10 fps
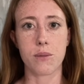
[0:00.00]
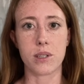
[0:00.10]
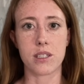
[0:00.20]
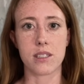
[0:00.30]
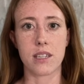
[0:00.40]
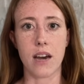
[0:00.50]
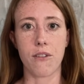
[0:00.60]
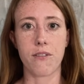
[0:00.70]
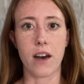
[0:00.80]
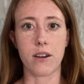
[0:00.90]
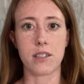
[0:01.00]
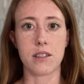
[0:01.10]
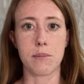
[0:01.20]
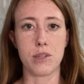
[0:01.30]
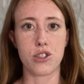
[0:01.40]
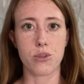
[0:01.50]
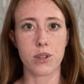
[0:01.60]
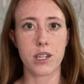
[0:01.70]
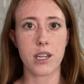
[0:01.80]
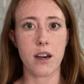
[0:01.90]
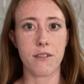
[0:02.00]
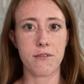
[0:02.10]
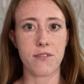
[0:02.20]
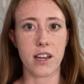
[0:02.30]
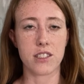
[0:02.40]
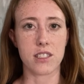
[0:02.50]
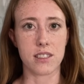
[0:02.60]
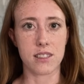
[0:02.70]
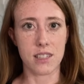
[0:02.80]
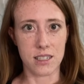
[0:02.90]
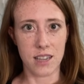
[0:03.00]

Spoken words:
which is now found in the majority of infections in